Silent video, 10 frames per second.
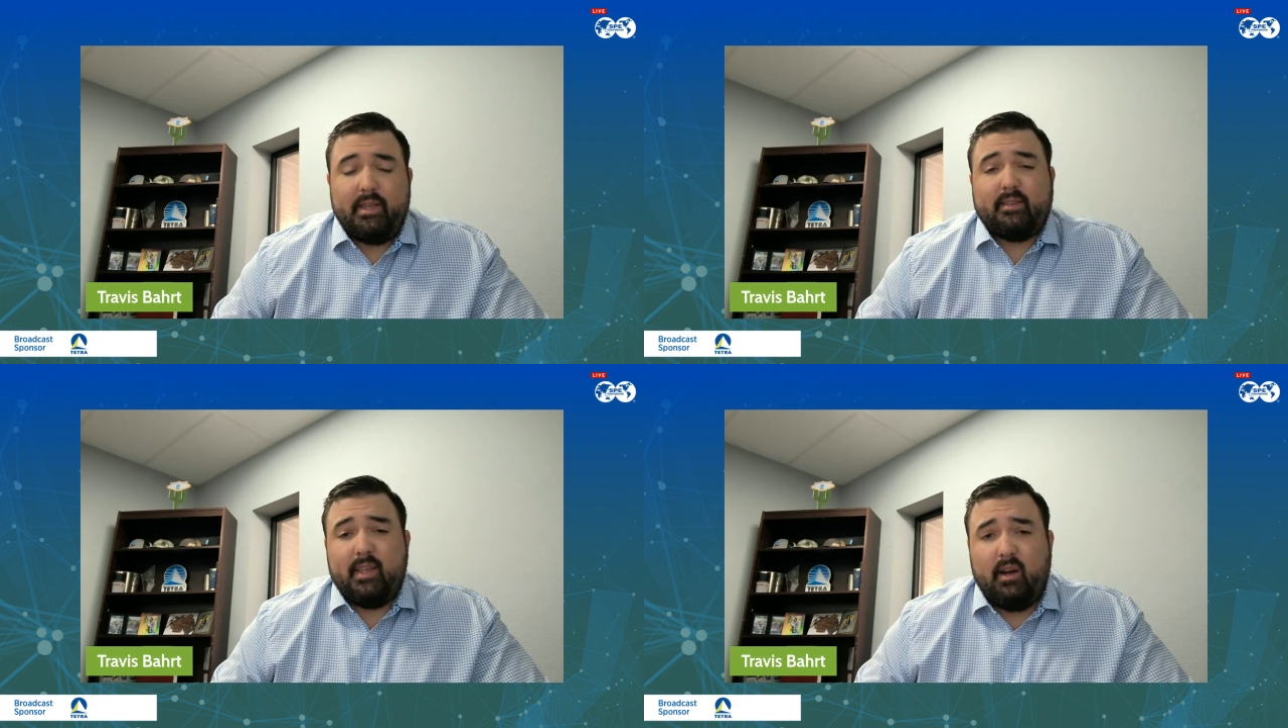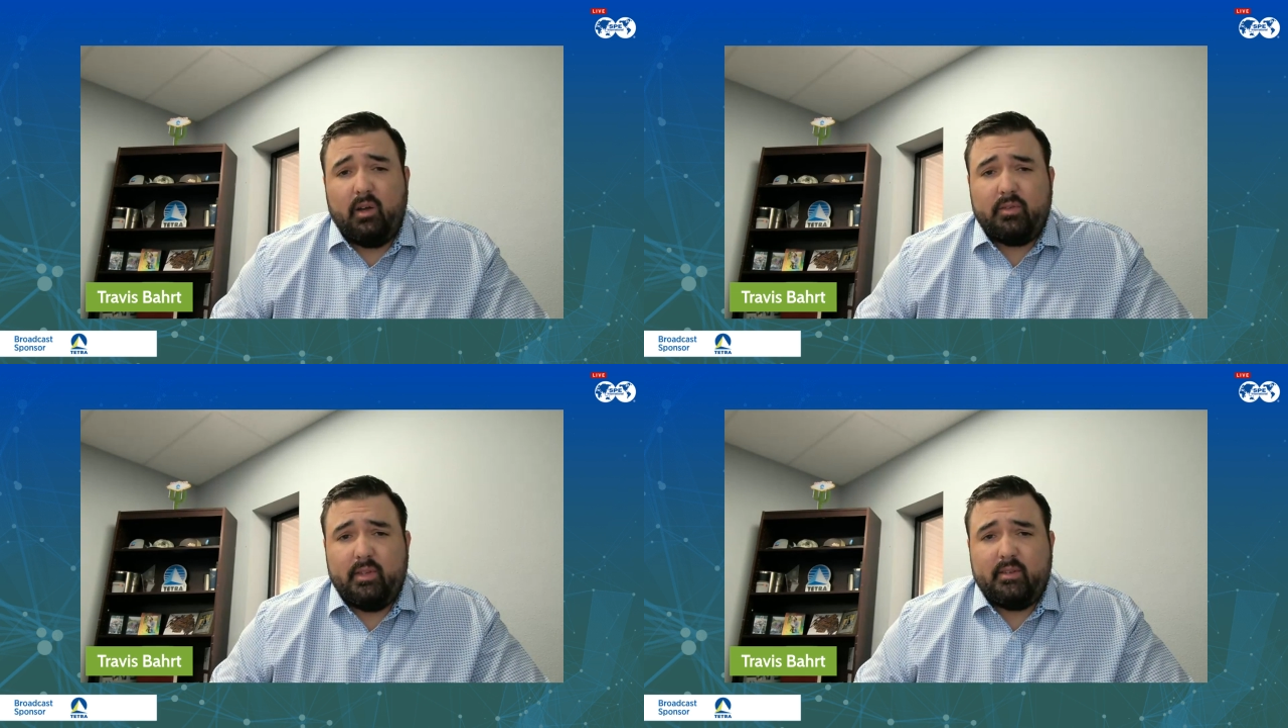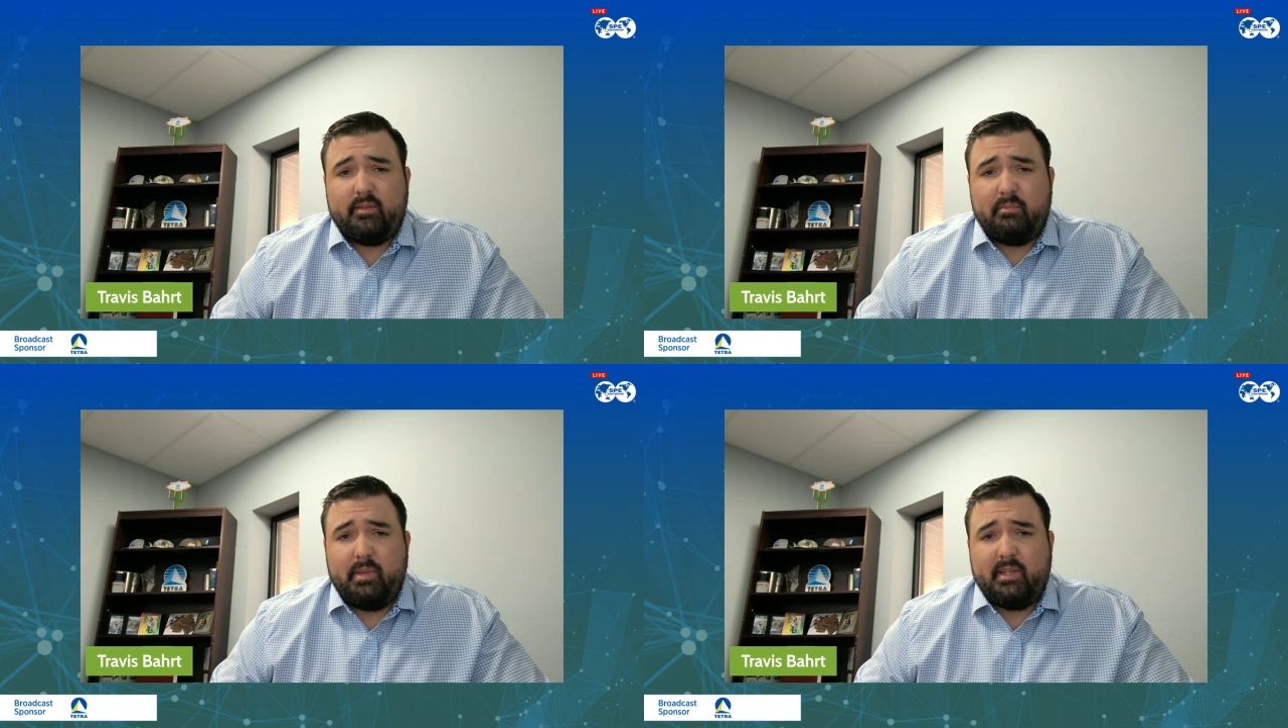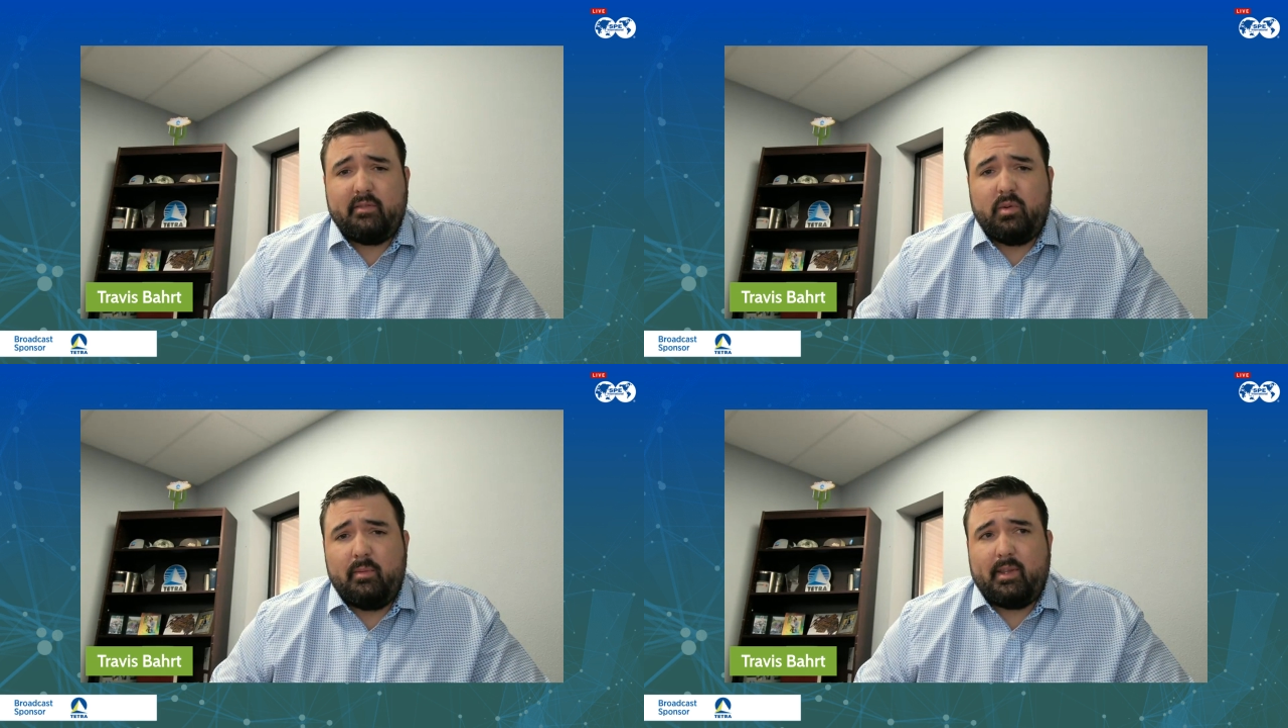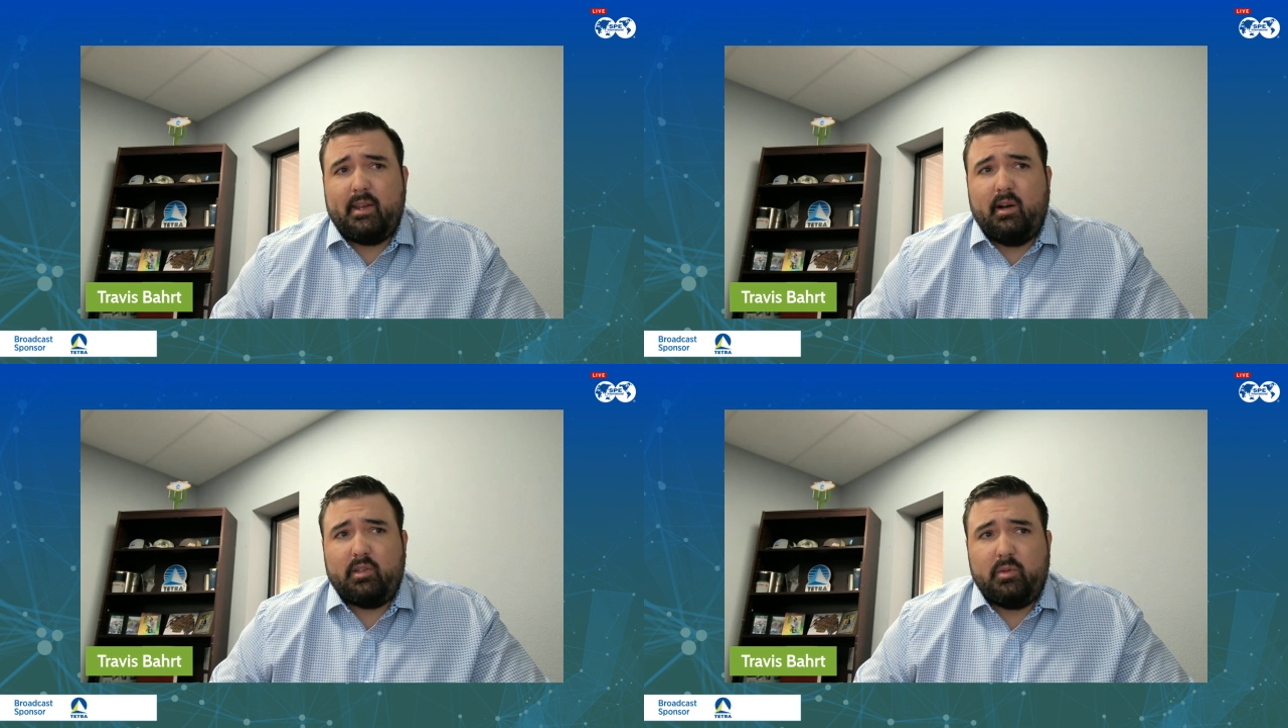This piece of
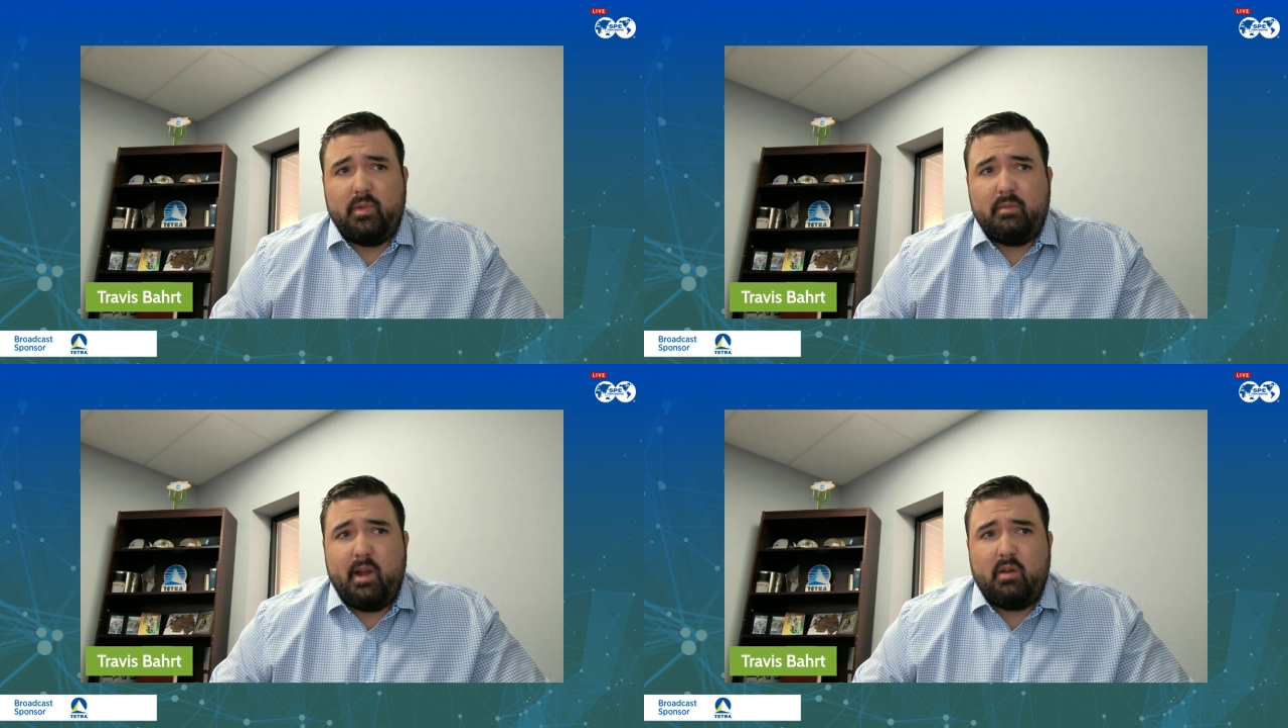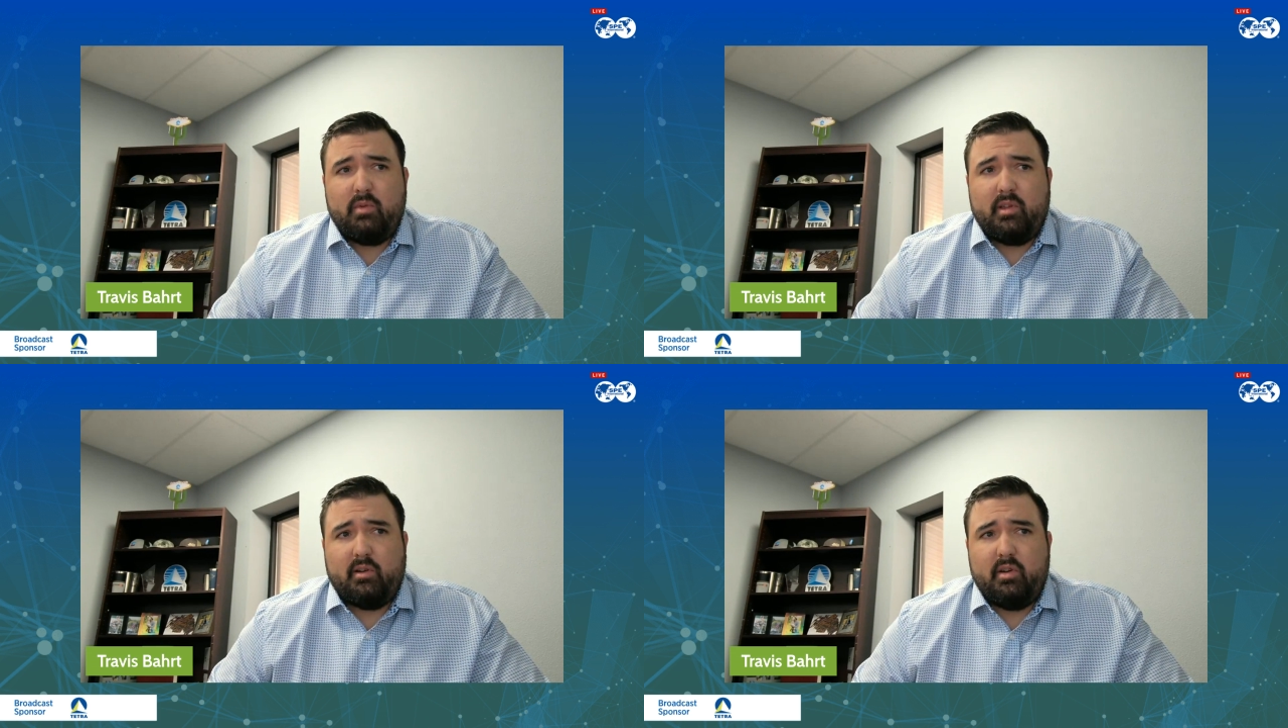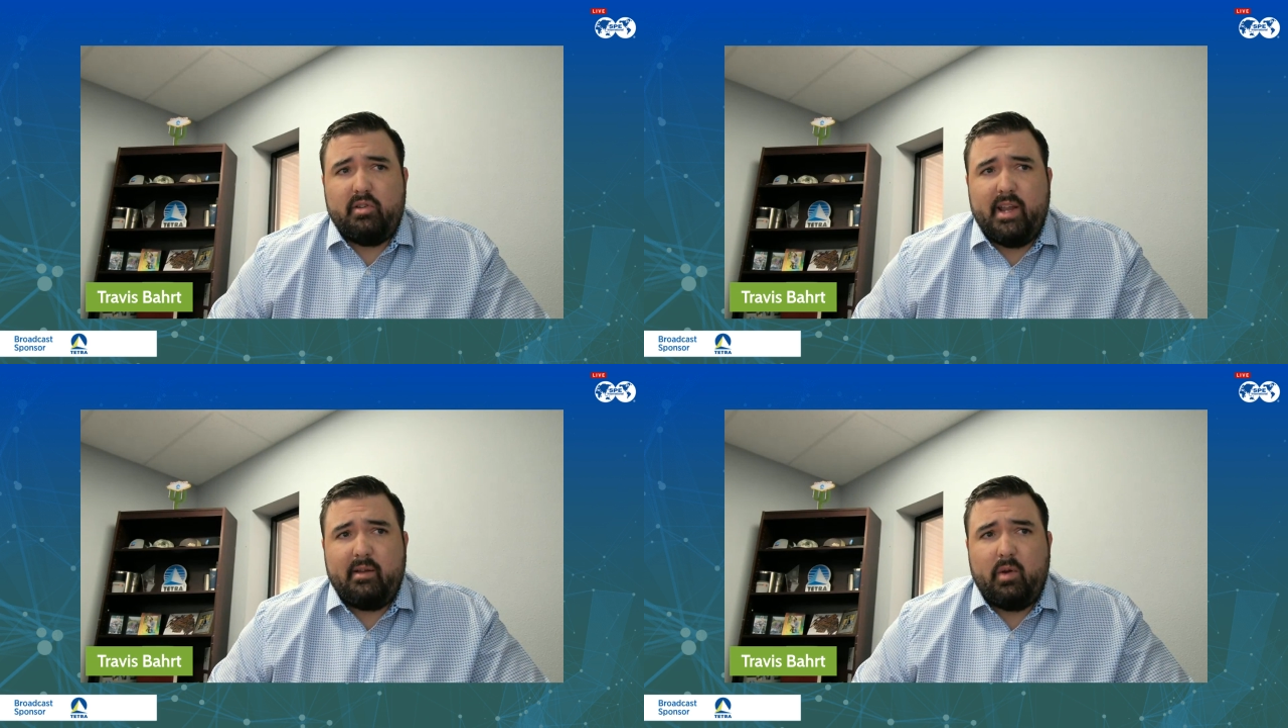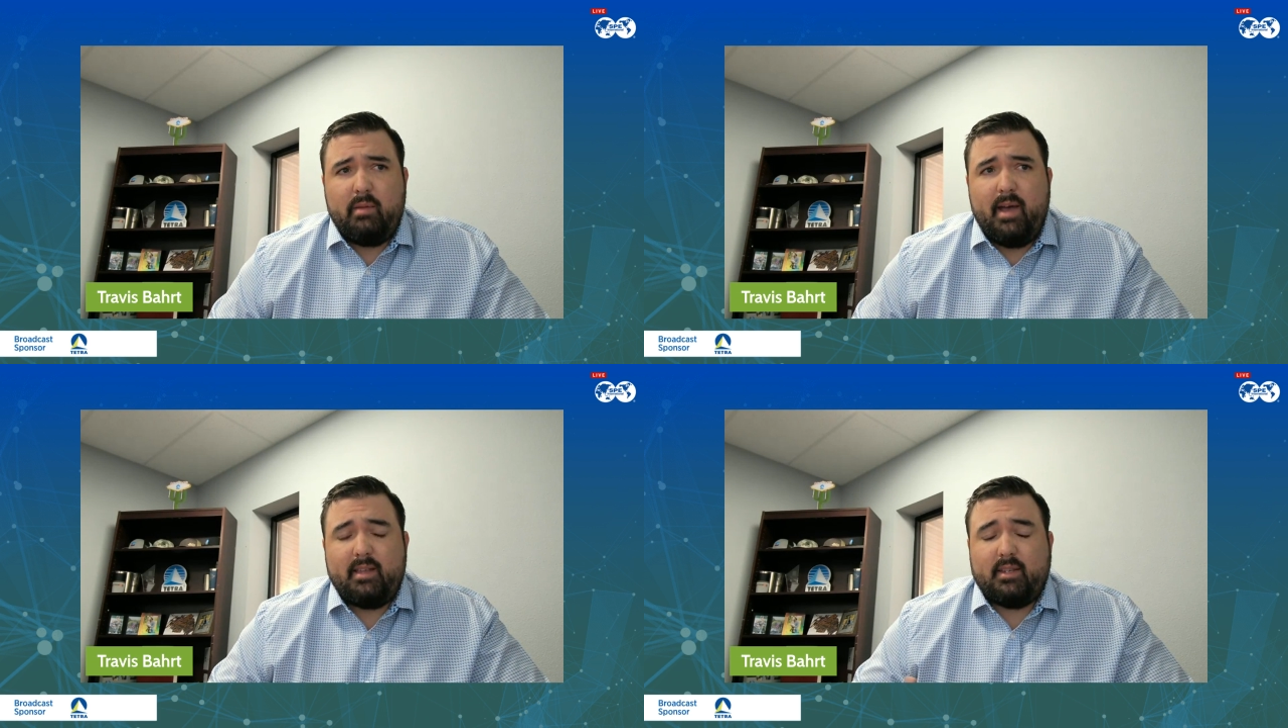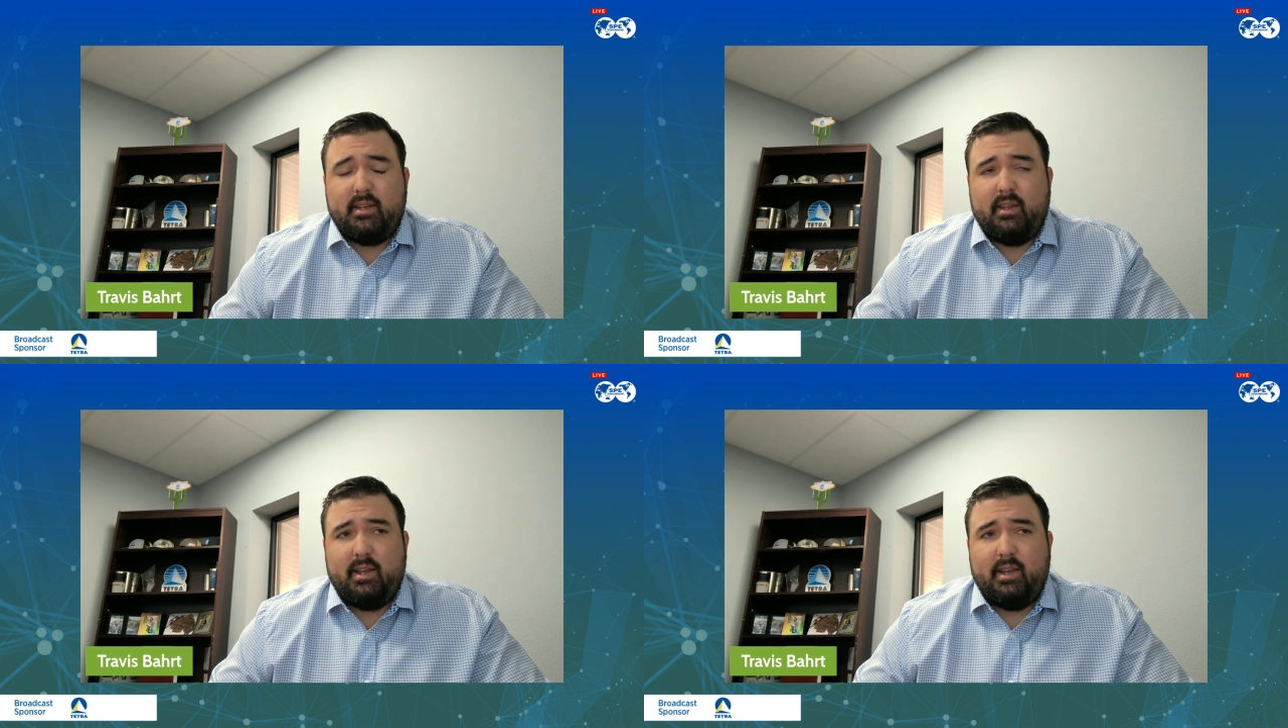equipment can also be paired with our rotating weigh basket,